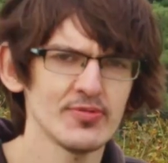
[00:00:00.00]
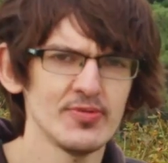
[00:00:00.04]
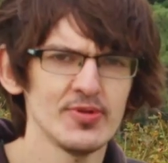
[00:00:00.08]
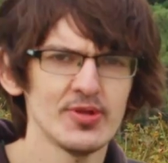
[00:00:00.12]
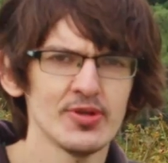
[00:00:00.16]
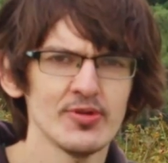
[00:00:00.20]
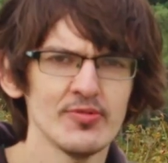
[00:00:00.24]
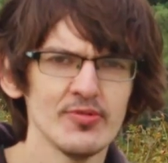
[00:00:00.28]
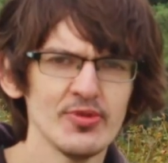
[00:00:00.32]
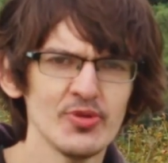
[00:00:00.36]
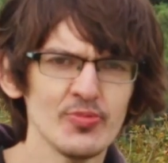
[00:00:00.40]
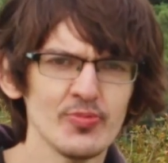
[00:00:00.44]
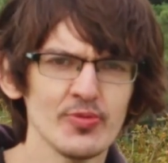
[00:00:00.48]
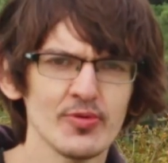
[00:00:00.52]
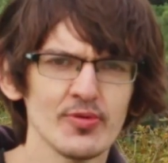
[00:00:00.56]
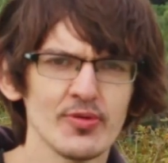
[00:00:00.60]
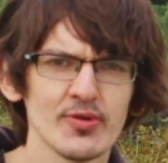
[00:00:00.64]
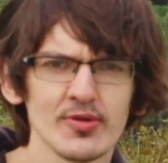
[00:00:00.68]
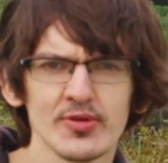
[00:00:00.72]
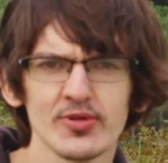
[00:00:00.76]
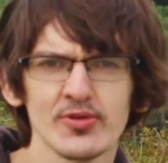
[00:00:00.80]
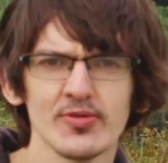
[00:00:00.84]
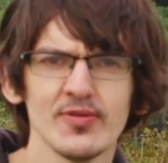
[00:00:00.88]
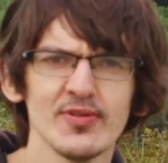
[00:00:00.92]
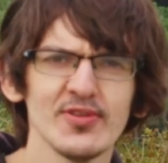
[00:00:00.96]
don't know if you know this, but
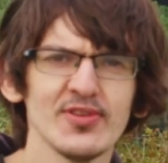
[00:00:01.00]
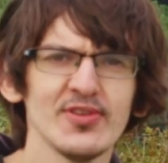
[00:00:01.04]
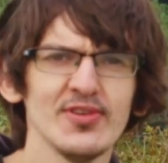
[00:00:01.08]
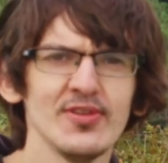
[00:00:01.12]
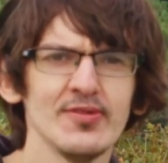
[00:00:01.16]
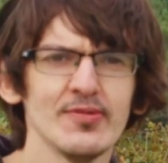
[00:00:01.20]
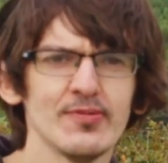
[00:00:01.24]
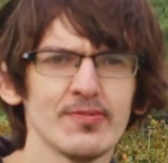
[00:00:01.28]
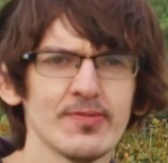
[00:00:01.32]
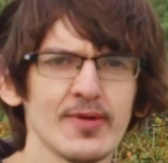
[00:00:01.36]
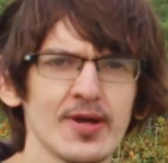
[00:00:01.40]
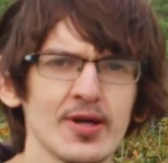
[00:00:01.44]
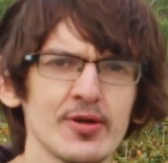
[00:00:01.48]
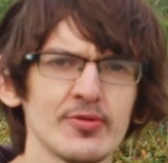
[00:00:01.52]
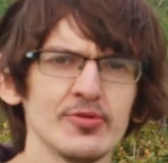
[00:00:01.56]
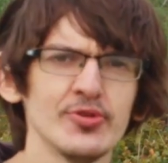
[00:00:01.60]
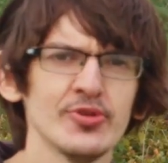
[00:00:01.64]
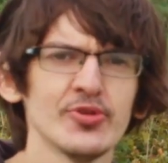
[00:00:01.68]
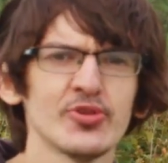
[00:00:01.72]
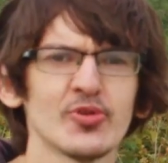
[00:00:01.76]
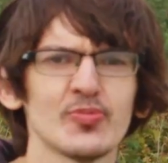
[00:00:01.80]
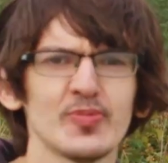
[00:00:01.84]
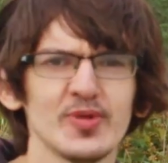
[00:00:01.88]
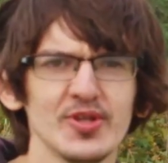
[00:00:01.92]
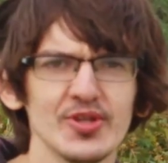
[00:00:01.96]
there are
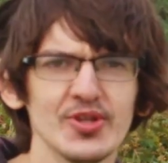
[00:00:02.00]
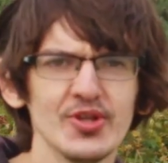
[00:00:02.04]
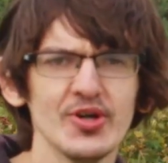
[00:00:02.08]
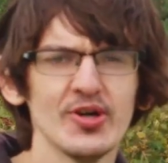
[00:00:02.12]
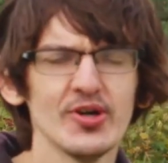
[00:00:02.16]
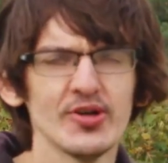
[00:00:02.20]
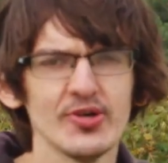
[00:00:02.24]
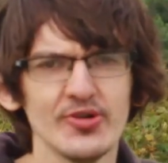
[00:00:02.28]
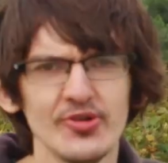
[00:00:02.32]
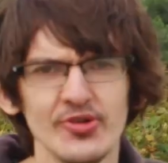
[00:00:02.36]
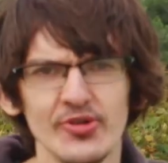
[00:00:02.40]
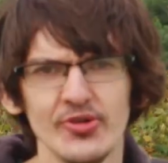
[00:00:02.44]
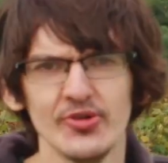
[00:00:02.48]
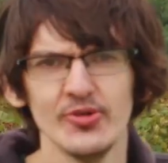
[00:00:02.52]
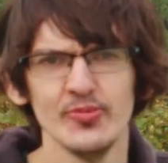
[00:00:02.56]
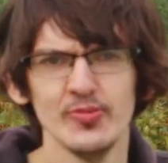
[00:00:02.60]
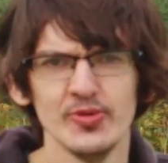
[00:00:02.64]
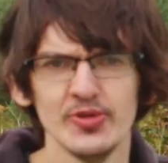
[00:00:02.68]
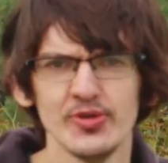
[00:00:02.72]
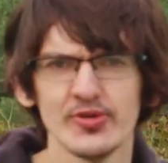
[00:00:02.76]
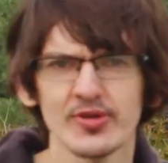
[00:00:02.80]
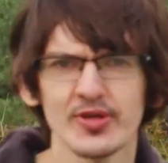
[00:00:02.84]
20,000 beach huts in